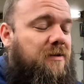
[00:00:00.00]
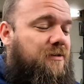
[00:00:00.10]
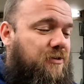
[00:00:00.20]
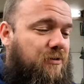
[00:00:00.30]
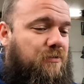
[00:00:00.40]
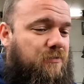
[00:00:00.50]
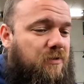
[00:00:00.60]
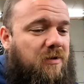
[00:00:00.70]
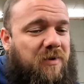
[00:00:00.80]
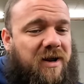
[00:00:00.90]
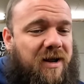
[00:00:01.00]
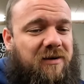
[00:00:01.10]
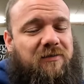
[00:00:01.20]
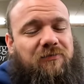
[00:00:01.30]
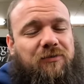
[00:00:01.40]
So I'm going to add
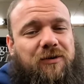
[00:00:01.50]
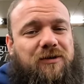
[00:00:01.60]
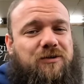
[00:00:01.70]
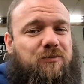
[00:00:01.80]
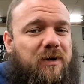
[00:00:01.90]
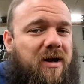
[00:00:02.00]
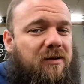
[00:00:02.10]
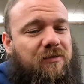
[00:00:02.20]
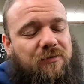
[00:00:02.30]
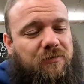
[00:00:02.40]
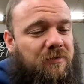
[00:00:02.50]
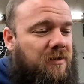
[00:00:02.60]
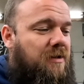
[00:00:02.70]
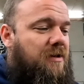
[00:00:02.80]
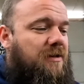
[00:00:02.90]
in the footage. We got a little
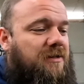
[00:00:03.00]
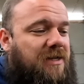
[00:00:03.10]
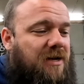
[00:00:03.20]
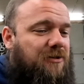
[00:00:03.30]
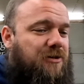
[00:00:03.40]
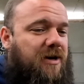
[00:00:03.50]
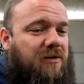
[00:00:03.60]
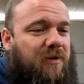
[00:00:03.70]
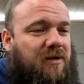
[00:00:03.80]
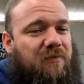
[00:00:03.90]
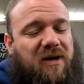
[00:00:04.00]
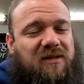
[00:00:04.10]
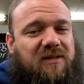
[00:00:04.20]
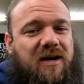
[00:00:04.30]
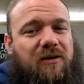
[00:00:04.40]
sidetracked. We had to make a
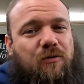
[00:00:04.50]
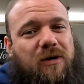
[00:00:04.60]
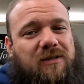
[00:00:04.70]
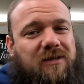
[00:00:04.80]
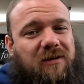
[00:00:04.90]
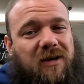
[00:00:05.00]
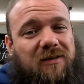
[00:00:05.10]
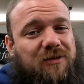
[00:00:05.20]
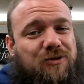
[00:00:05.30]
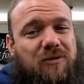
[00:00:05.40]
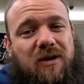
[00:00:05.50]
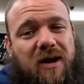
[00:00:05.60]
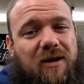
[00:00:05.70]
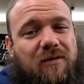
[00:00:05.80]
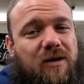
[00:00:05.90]
side quest and get the truck
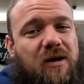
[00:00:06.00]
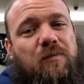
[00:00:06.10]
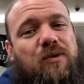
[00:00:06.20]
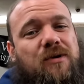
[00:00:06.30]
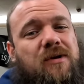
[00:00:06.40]
aired up.